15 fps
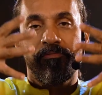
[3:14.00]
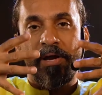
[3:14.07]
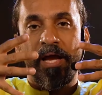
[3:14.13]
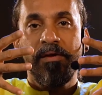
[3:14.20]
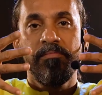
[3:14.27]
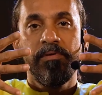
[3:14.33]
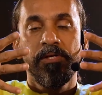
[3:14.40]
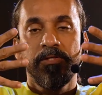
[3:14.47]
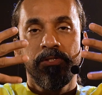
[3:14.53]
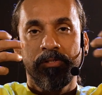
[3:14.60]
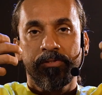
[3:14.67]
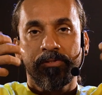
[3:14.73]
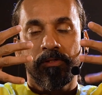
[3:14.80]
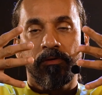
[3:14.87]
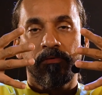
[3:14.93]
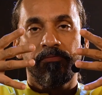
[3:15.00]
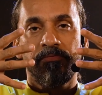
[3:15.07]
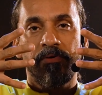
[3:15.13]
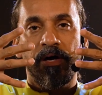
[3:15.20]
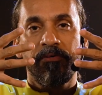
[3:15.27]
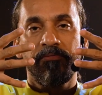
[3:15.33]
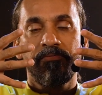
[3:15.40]
5 digits or
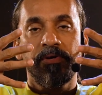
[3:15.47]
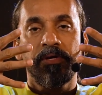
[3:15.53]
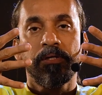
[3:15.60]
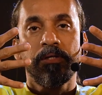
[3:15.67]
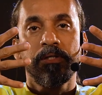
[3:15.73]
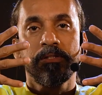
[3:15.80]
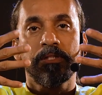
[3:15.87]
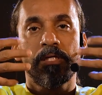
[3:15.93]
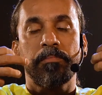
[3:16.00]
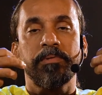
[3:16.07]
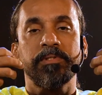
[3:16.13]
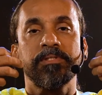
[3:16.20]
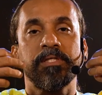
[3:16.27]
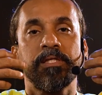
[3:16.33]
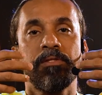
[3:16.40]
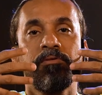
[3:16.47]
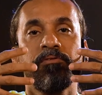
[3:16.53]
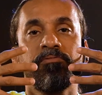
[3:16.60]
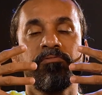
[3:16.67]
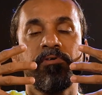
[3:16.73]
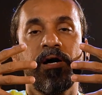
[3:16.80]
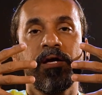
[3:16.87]
5 fingers represent the
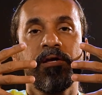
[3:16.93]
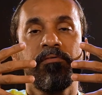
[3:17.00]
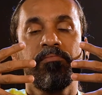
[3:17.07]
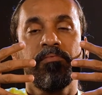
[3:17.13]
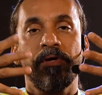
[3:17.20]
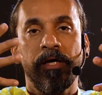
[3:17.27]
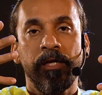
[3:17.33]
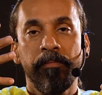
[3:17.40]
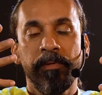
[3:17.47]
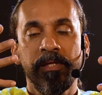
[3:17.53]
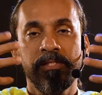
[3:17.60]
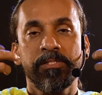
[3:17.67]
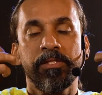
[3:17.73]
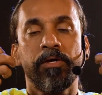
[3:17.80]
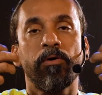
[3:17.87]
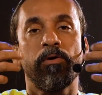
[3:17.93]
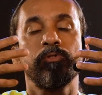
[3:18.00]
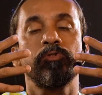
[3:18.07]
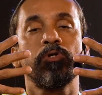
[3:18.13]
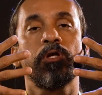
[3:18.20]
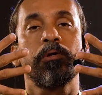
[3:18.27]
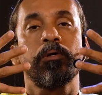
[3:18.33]
5 elements. They
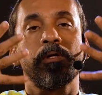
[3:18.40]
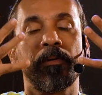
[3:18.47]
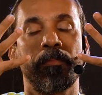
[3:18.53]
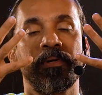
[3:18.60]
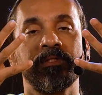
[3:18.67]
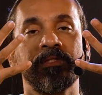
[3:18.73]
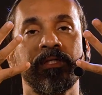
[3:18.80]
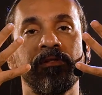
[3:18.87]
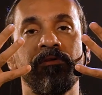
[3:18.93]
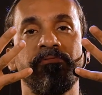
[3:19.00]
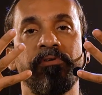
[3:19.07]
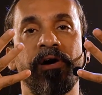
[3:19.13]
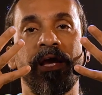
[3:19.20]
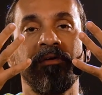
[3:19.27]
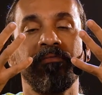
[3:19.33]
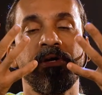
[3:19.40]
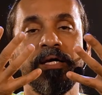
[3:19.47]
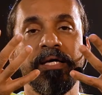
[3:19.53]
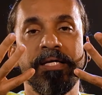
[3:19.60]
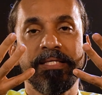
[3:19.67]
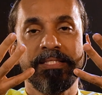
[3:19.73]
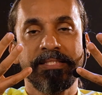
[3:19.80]
also represent the 5
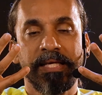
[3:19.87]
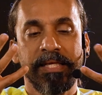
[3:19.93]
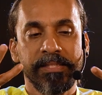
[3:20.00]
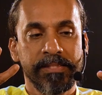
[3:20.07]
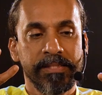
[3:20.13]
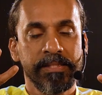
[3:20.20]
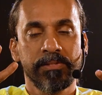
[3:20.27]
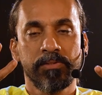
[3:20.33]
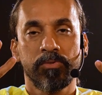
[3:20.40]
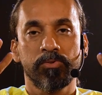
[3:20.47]
senses.